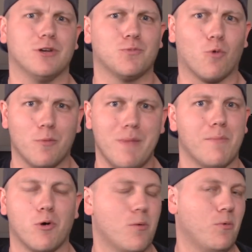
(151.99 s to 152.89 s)
much more
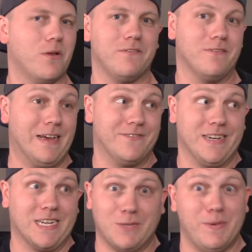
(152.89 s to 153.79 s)
memorable of, of an
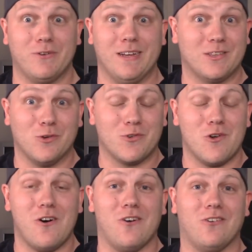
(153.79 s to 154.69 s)
experience
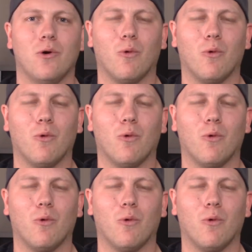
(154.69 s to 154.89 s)
overall.